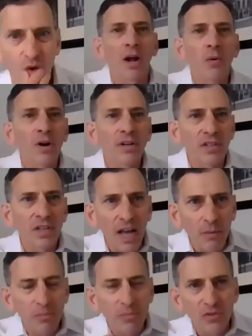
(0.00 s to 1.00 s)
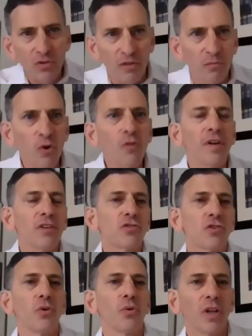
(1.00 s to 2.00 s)
Arthur. I wanted to now sort of move
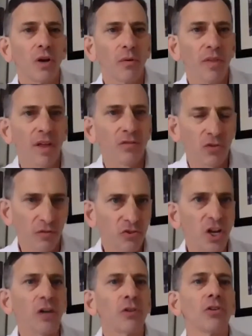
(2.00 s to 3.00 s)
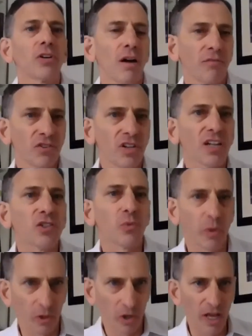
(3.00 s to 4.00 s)
into you know the sort of general conversation
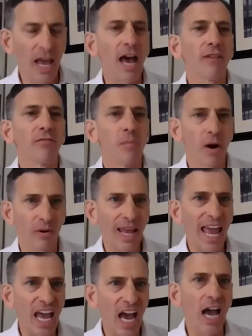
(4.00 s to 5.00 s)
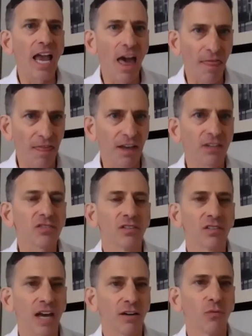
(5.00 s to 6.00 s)
we were going to have about AI ethics
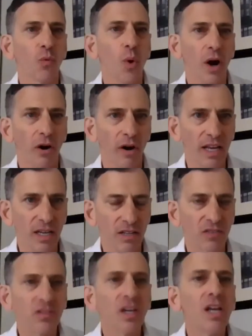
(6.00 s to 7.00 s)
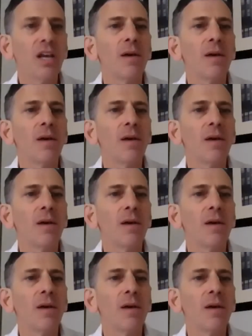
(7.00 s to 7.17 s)
and kind of where it is.